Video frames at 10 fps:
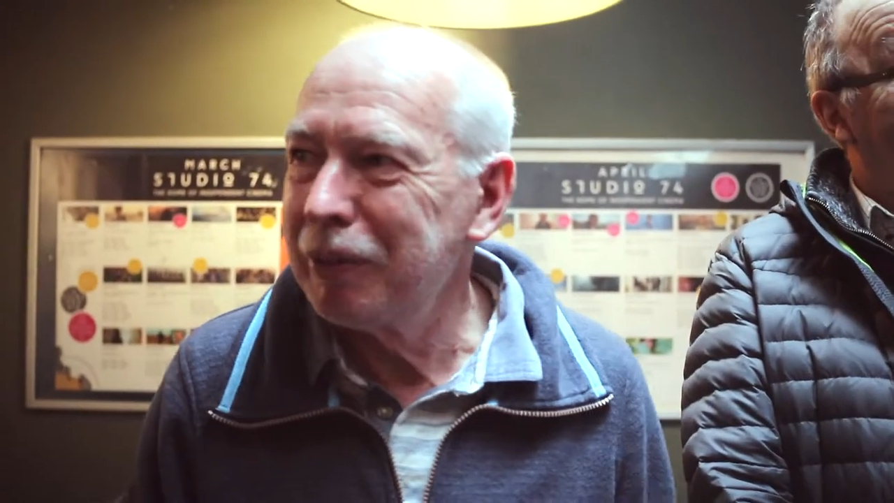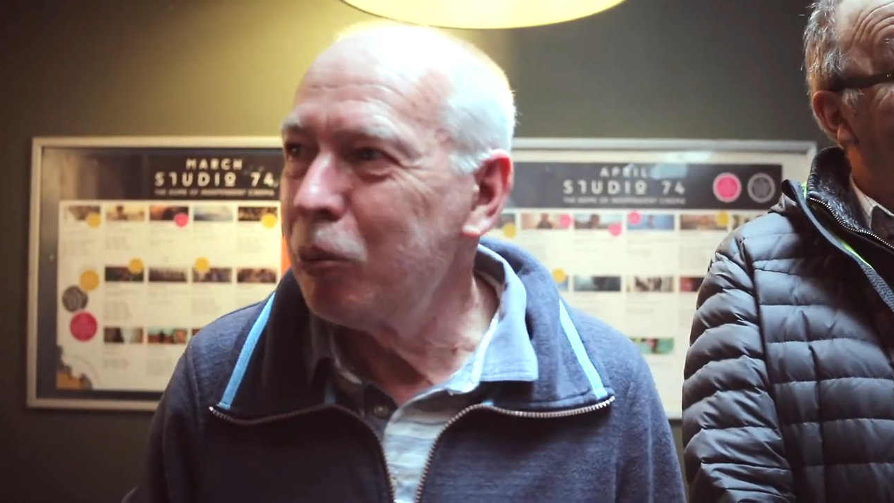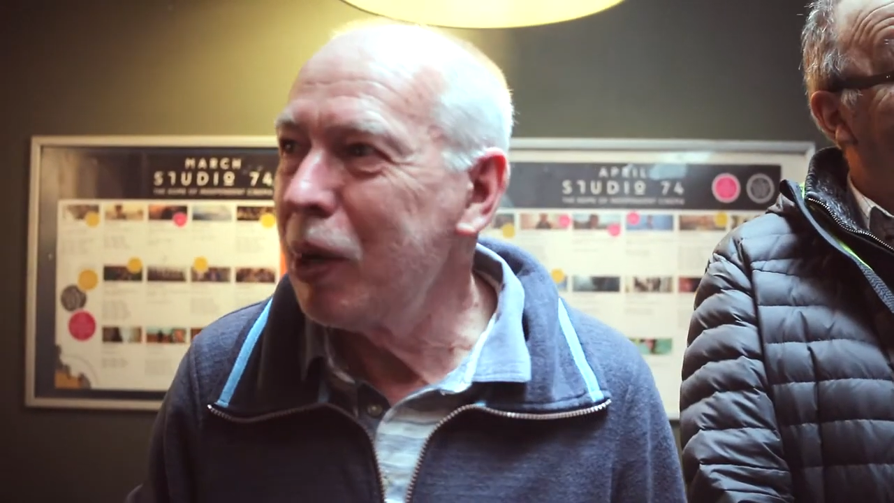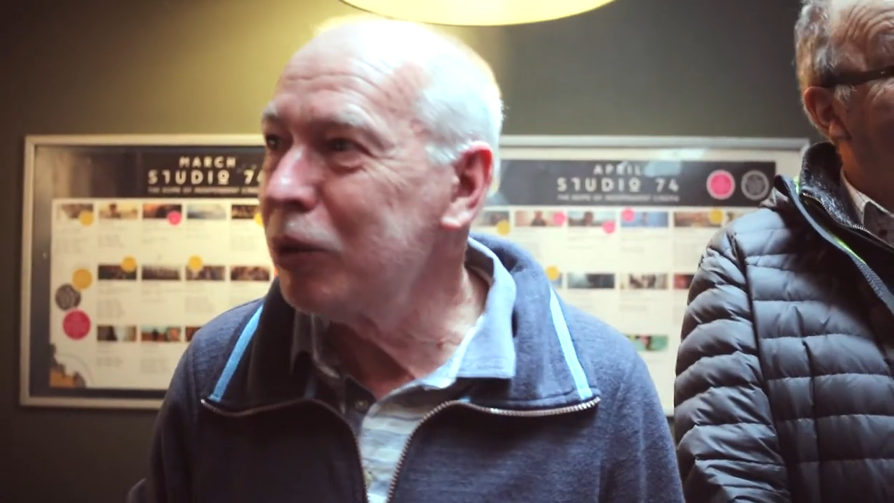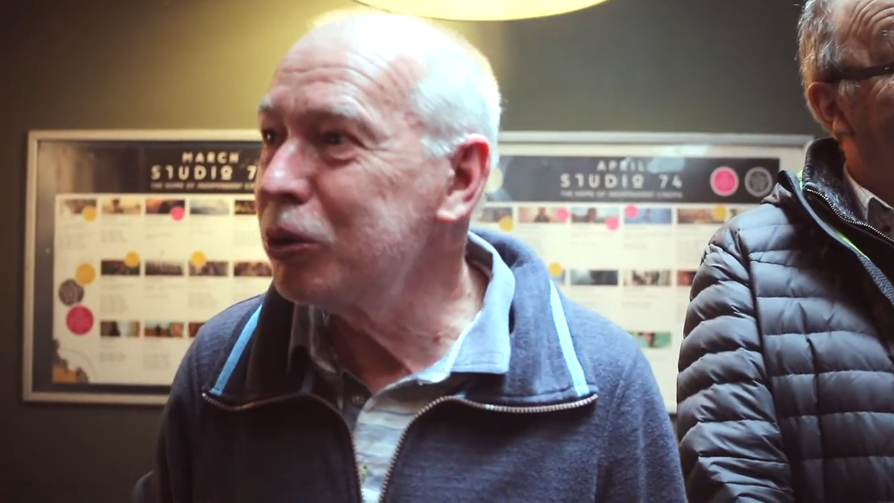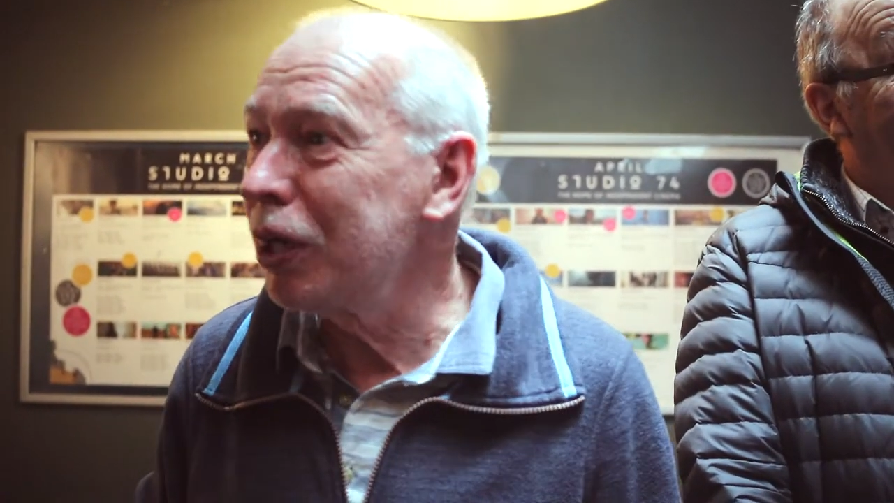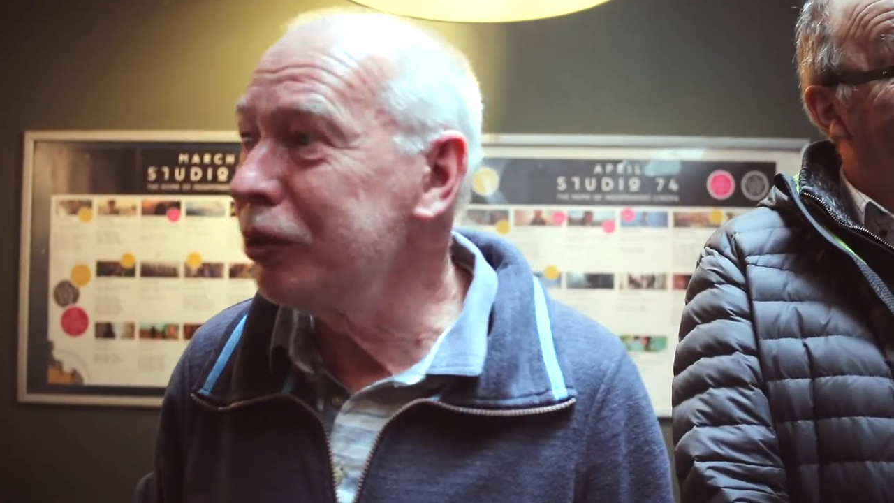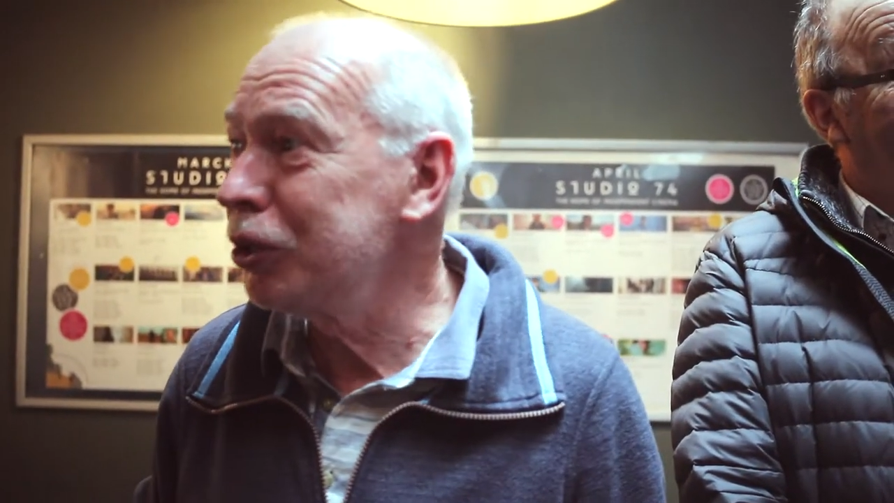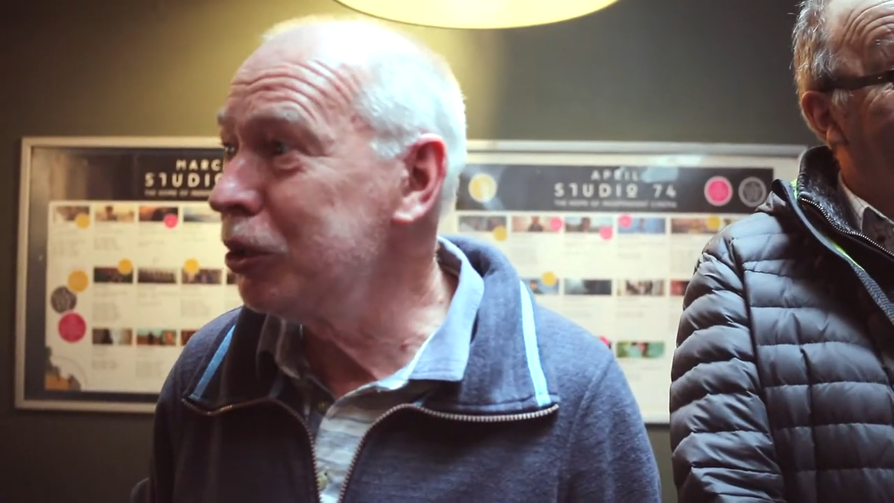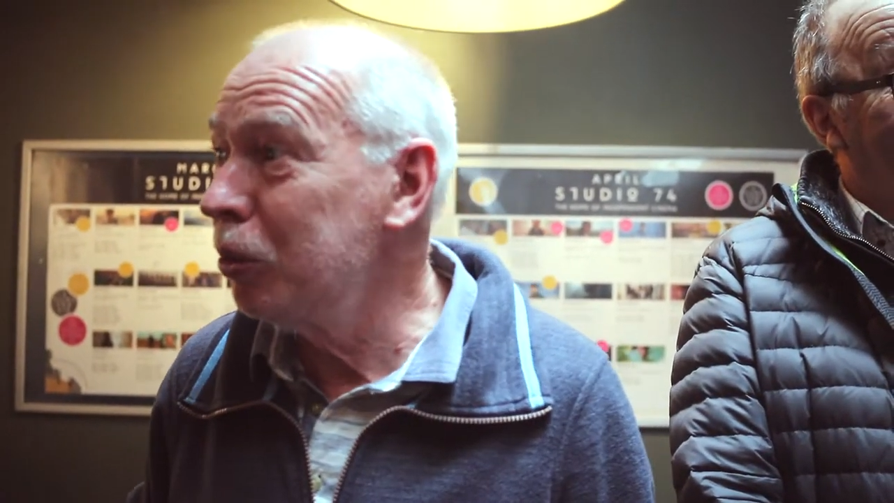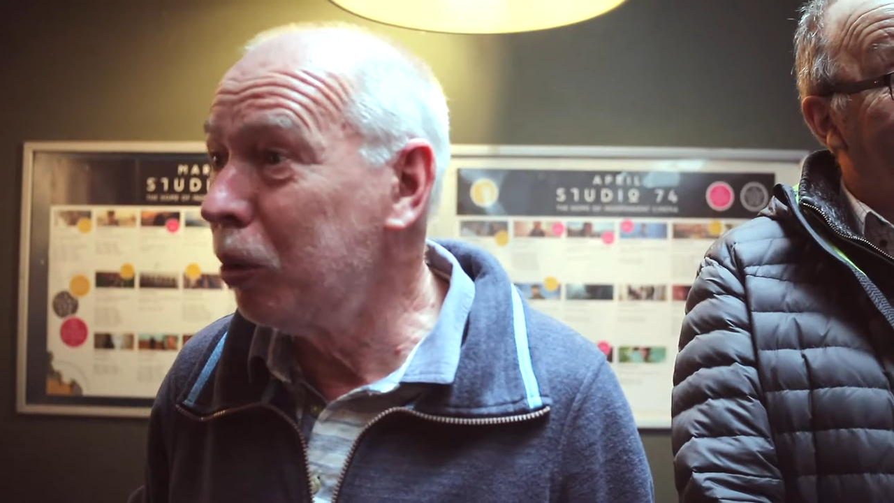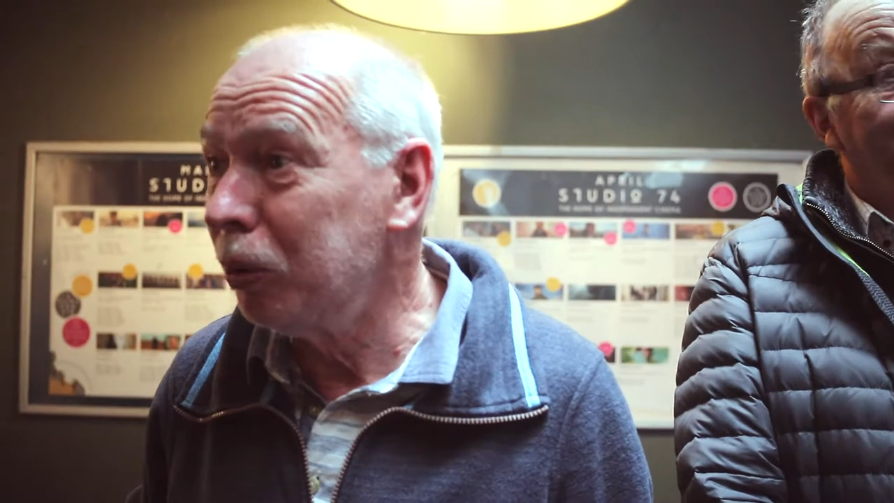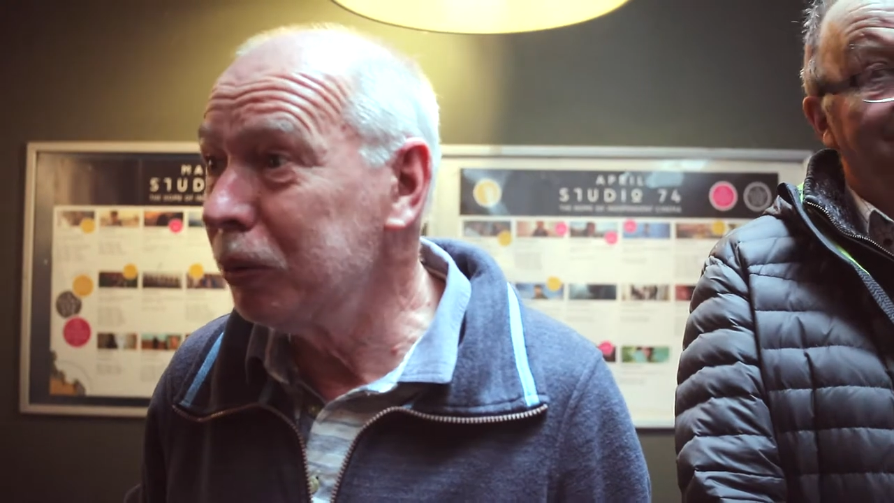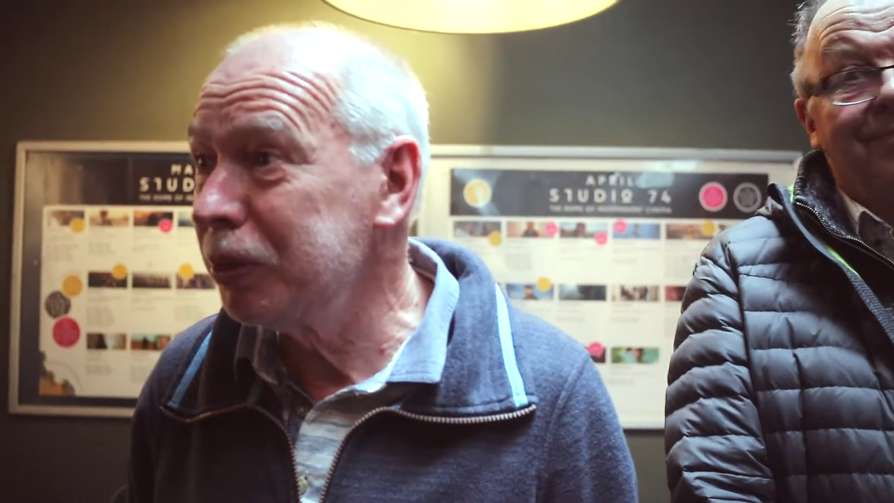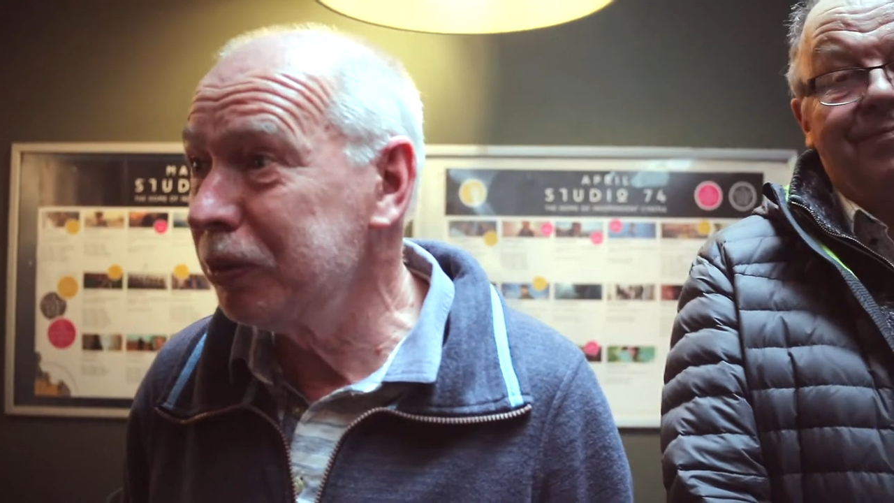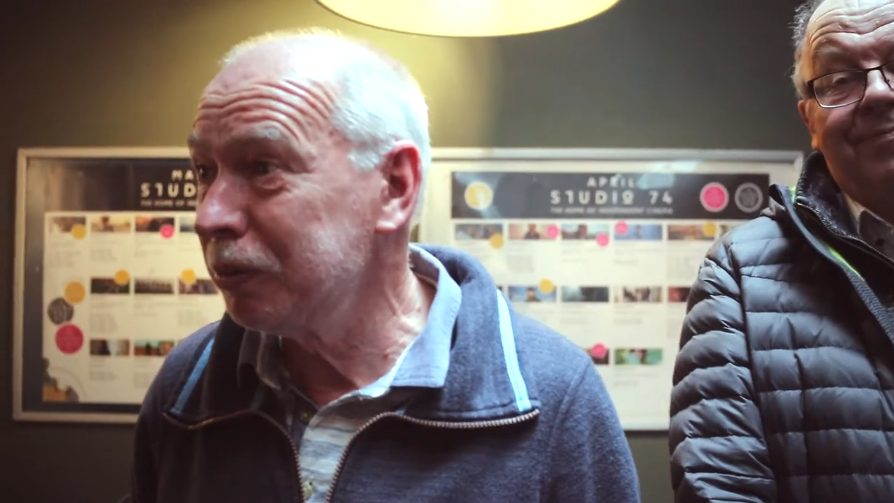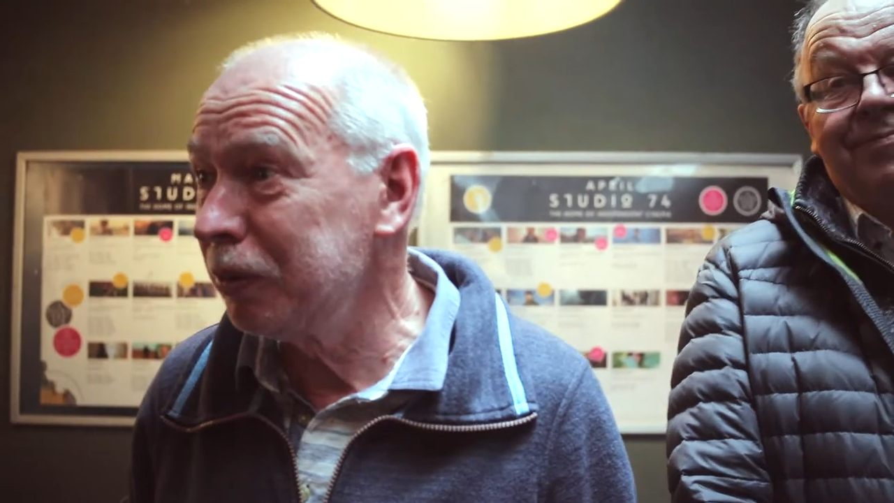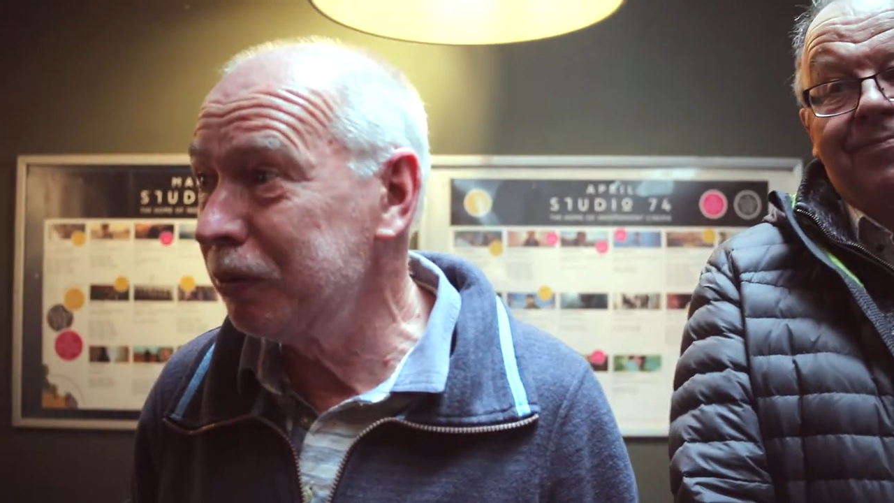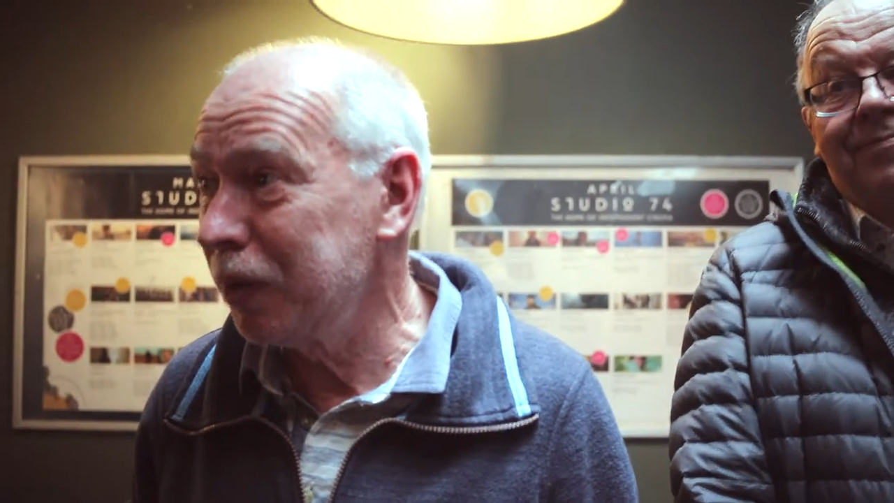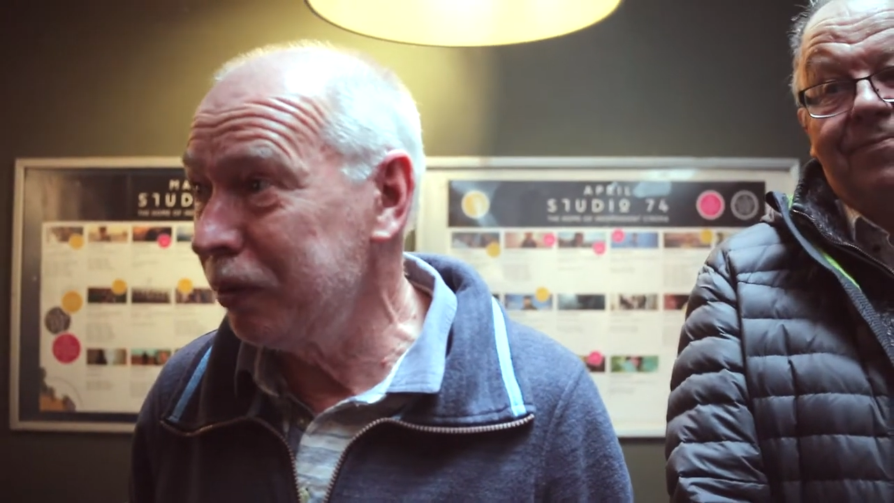Well done to you all. You,
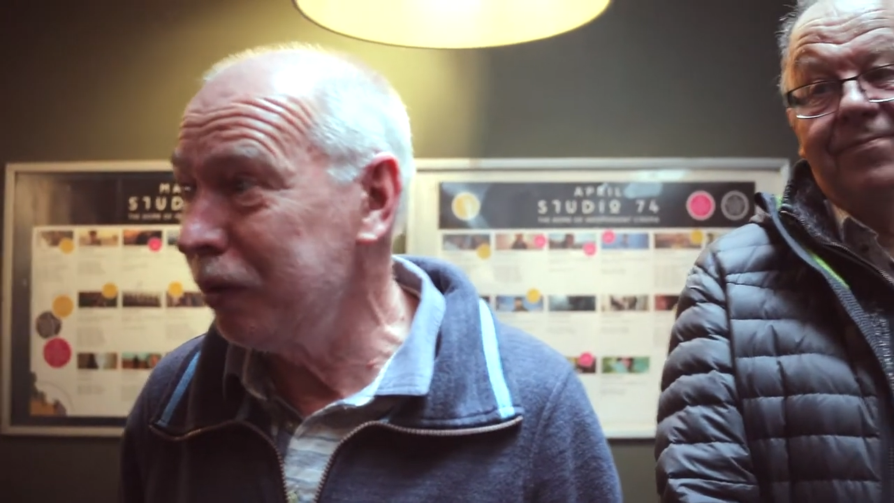you've done